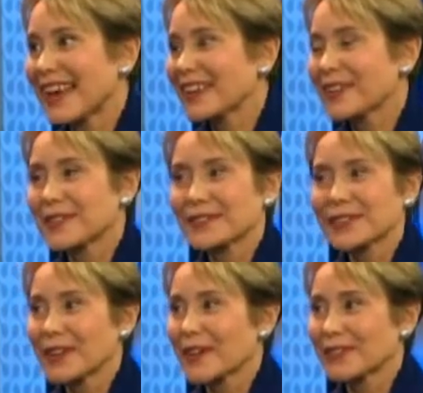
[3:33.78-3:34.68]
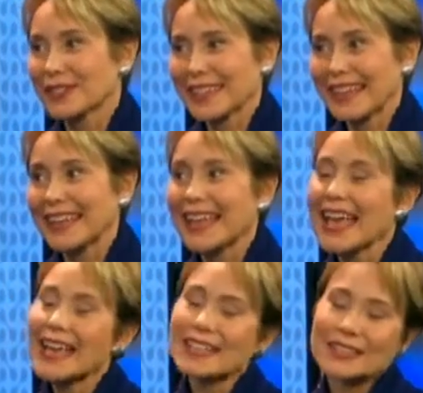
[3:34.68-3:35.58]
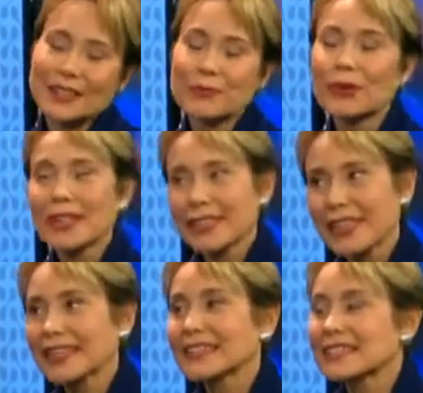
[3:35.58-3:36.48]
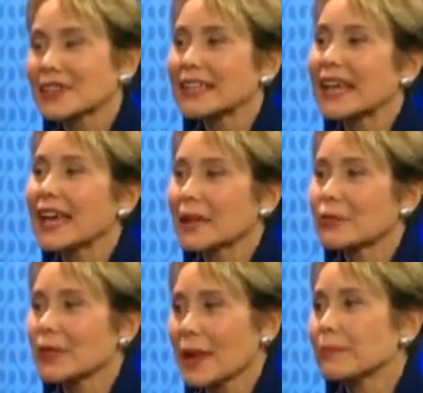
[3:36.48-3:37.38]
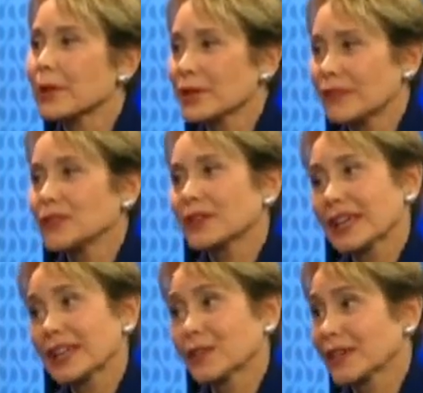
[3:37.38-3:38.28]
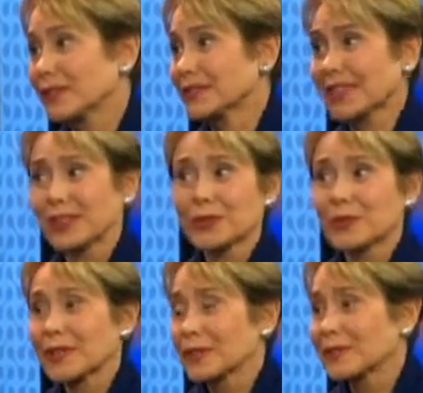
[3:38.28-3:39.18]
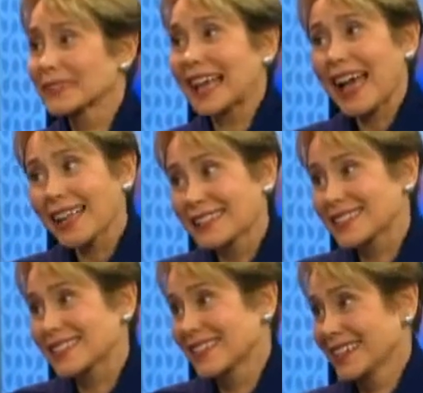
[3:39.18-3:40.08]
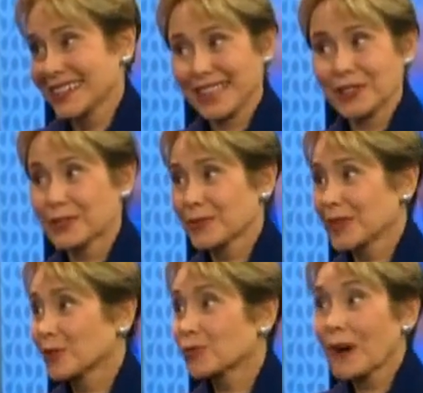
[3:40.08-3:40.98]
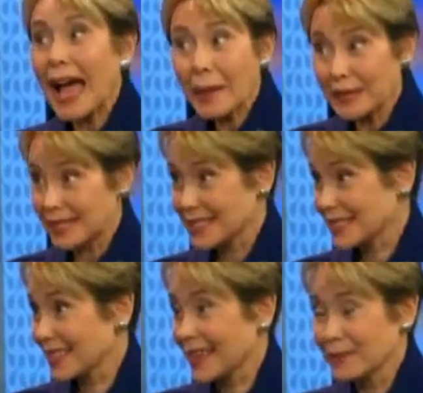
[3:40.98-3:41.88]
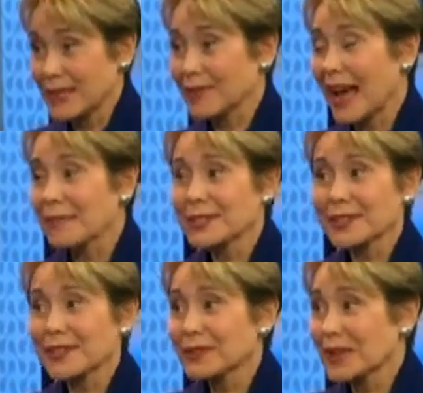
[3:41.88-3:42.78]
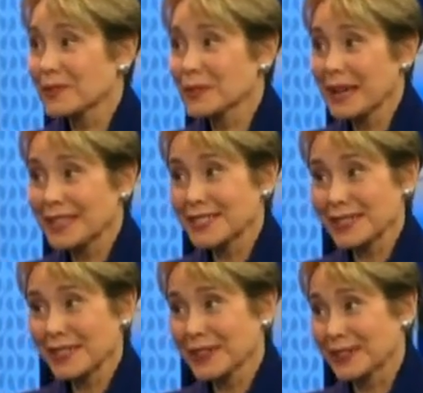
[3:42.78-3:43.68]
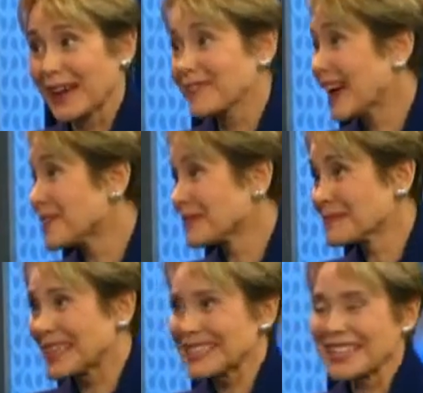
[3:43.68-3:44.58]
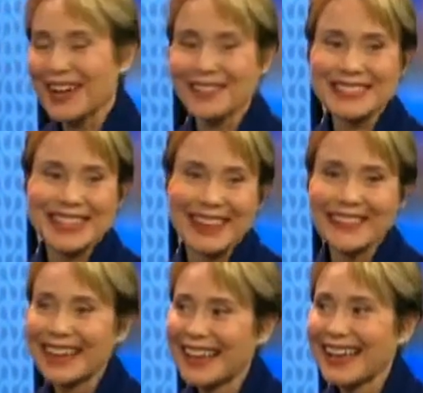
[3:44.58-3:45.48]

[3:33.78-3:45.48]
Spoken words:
that over and over again. So you want to think, is there an animal that both of you can agree on? Can you agree on cats? Can you agree on rabbits? I mean, rabbits are incredible pets too. I've had one myself, so